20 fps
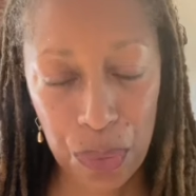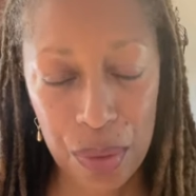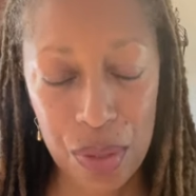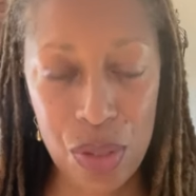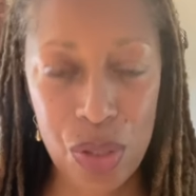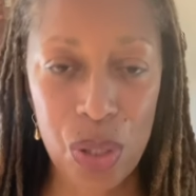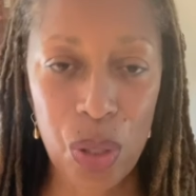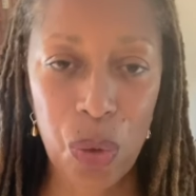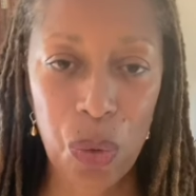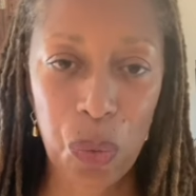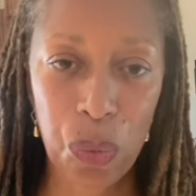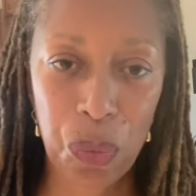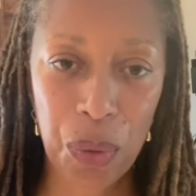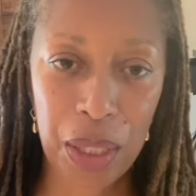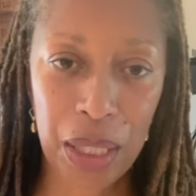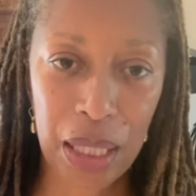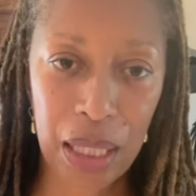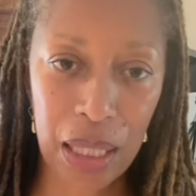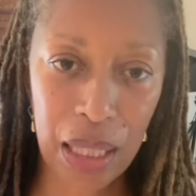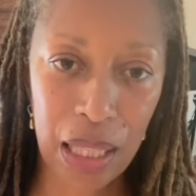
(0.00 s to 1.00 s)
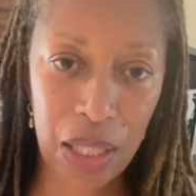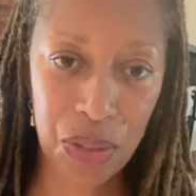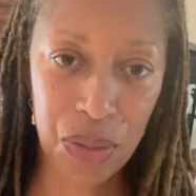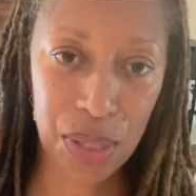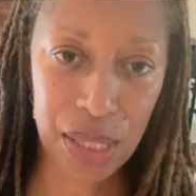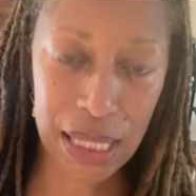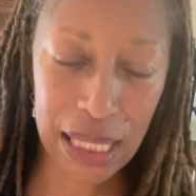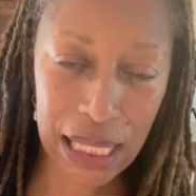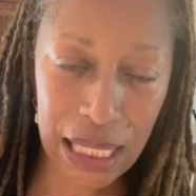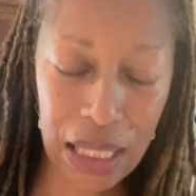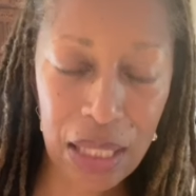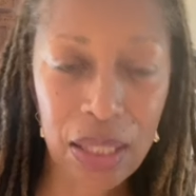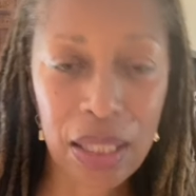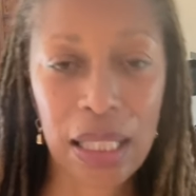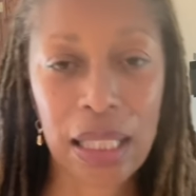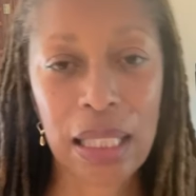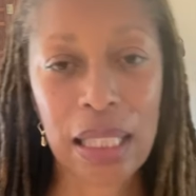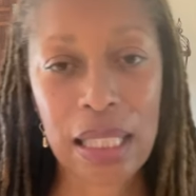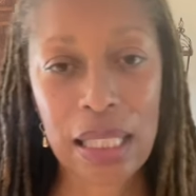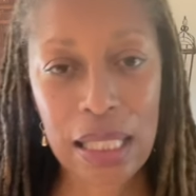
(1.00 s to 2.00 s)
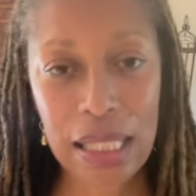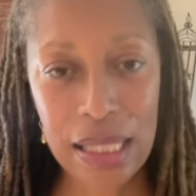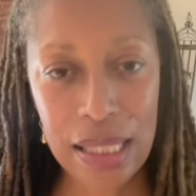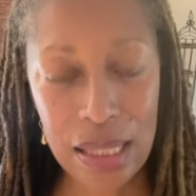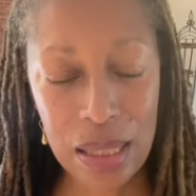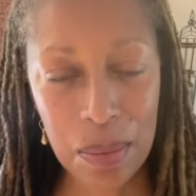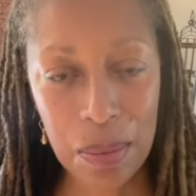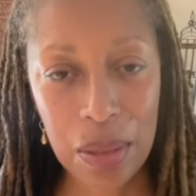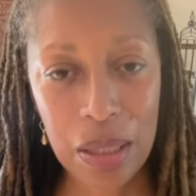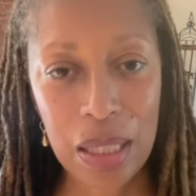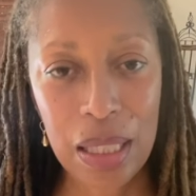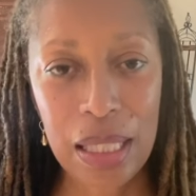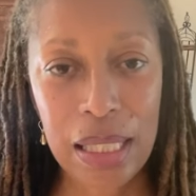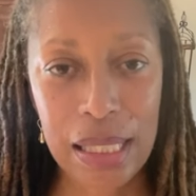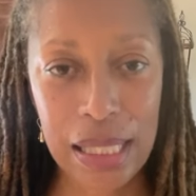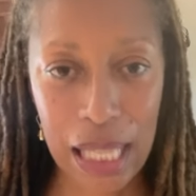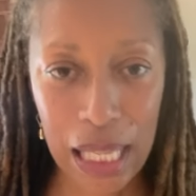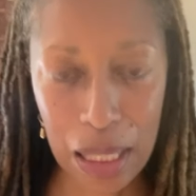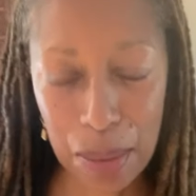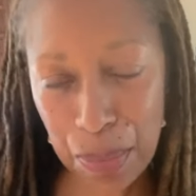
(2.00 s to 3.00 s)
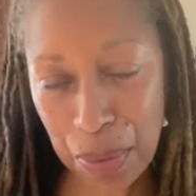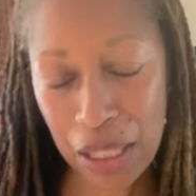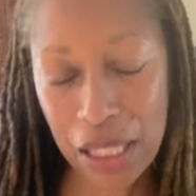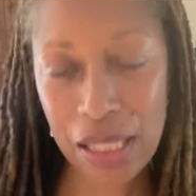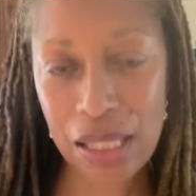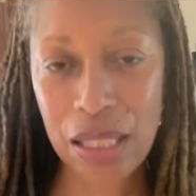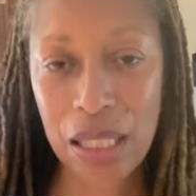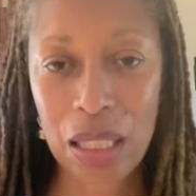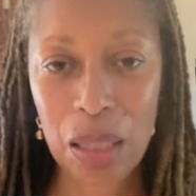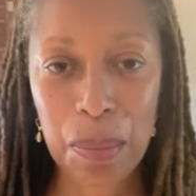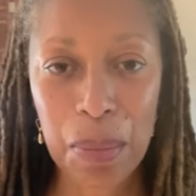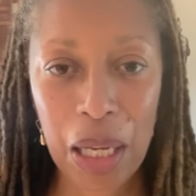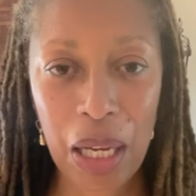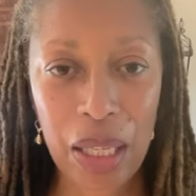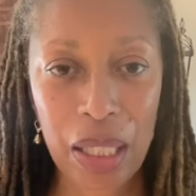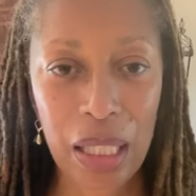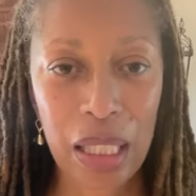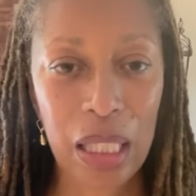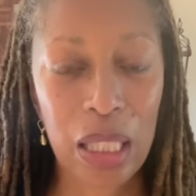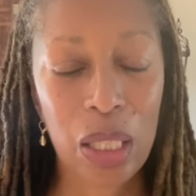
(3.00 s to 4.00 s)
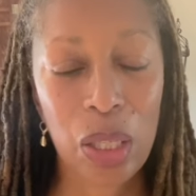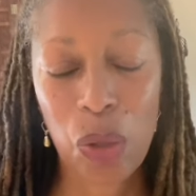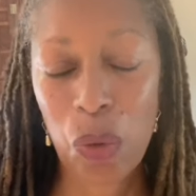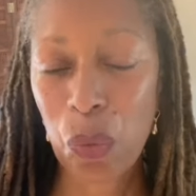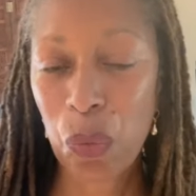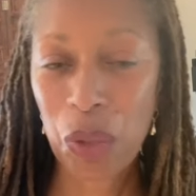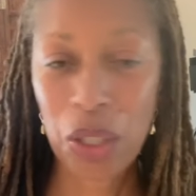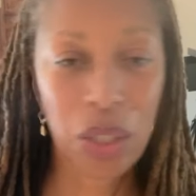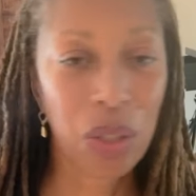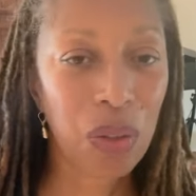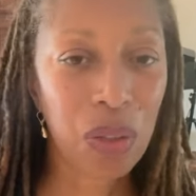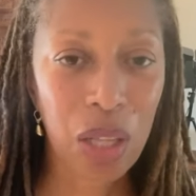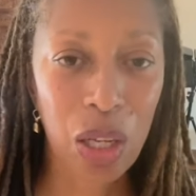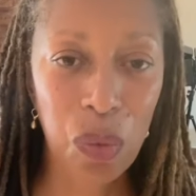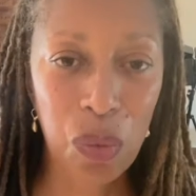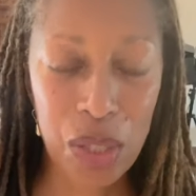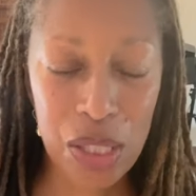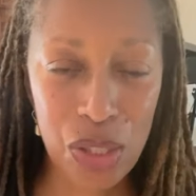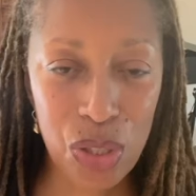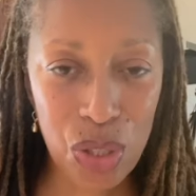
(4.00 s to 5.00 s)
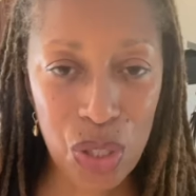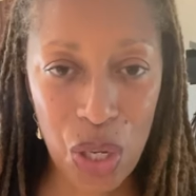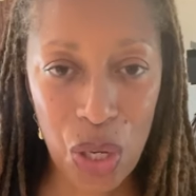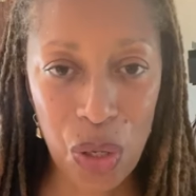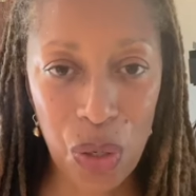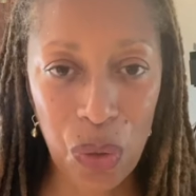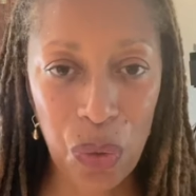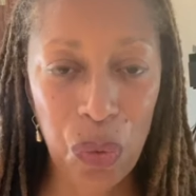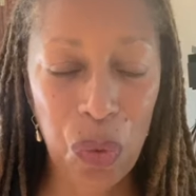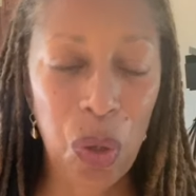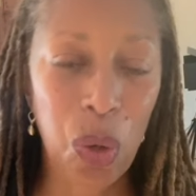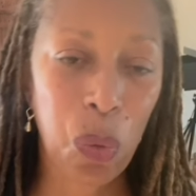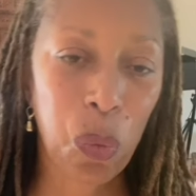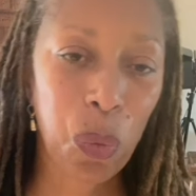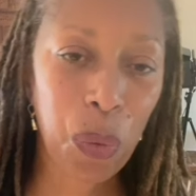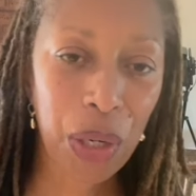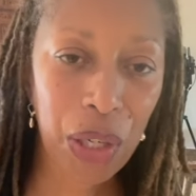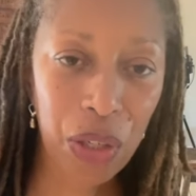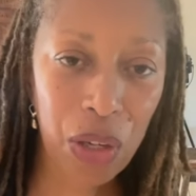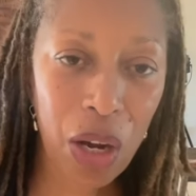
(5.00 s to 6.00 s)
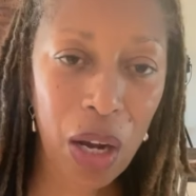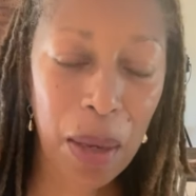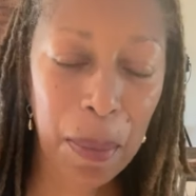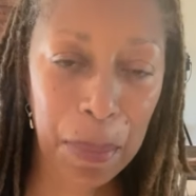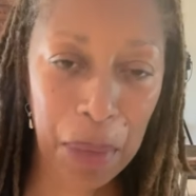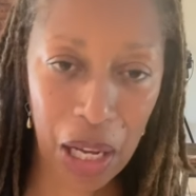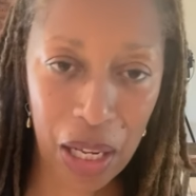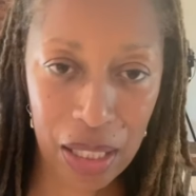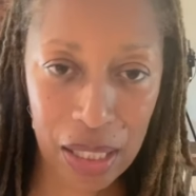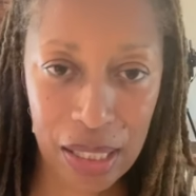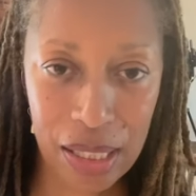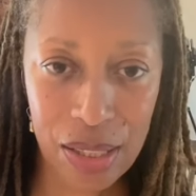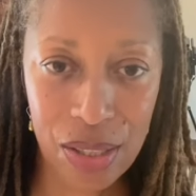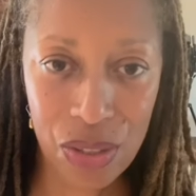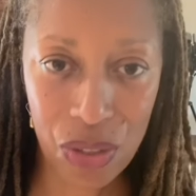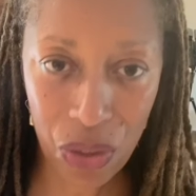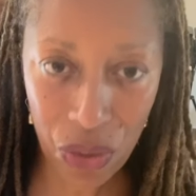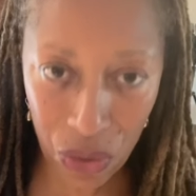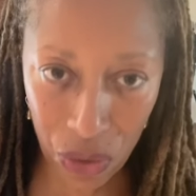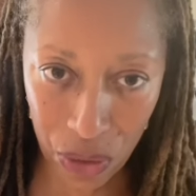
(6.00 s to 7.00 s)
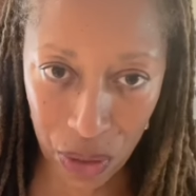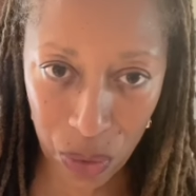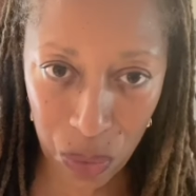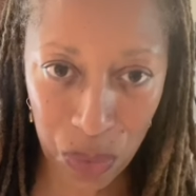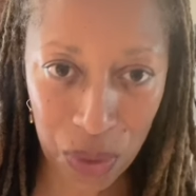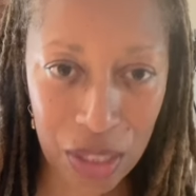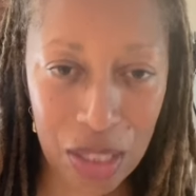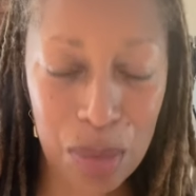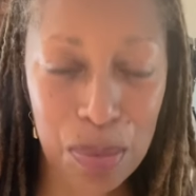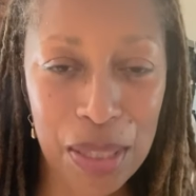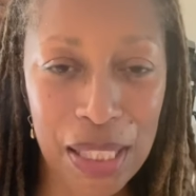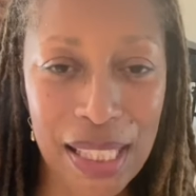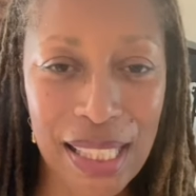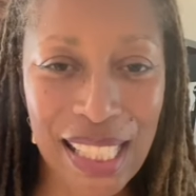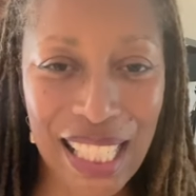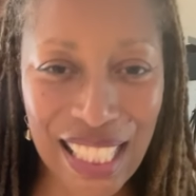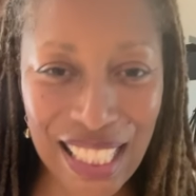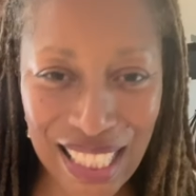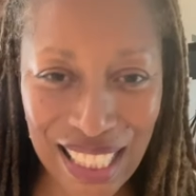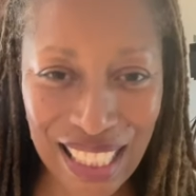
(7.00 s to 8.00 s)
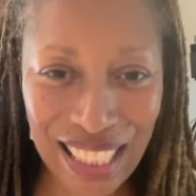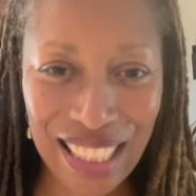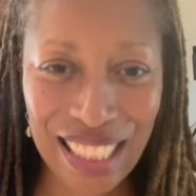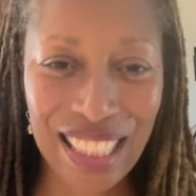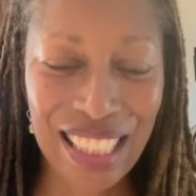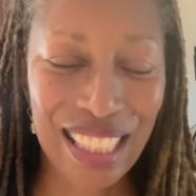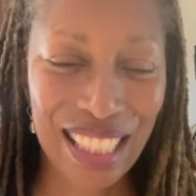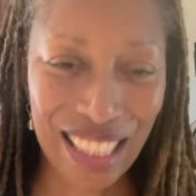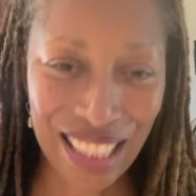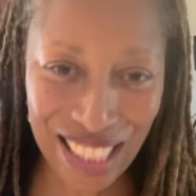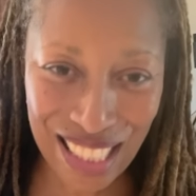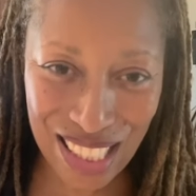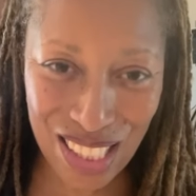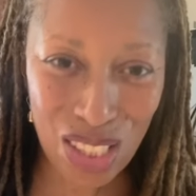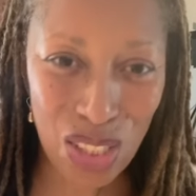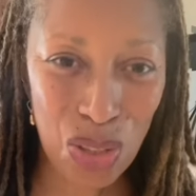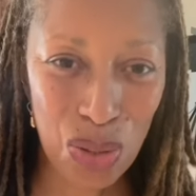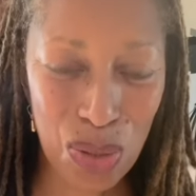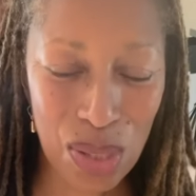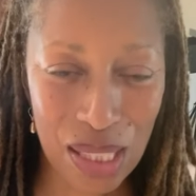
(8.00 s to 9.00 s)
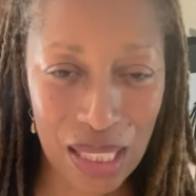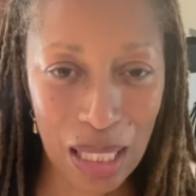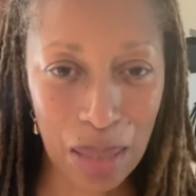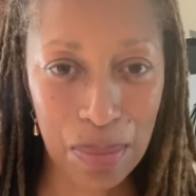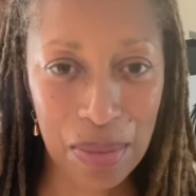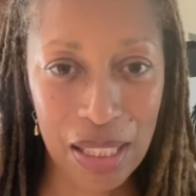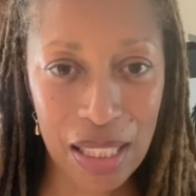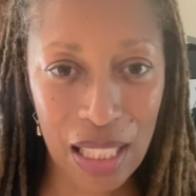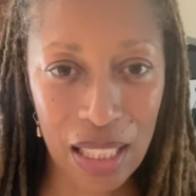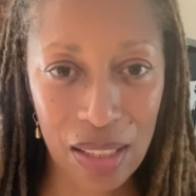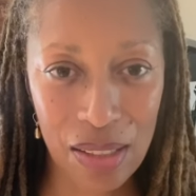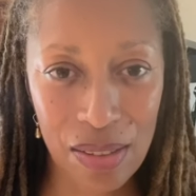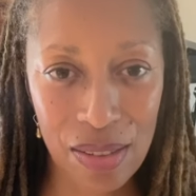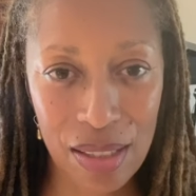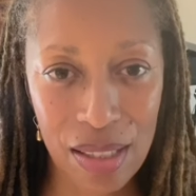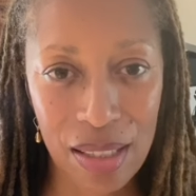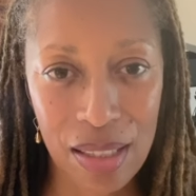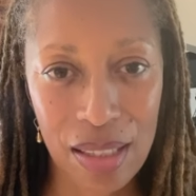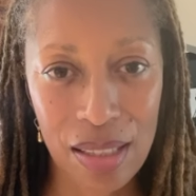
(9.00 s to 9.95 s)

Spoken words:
So when there's healing that needs to take place in the body, we don't always know where our bodies are going to be sending these new stem cells.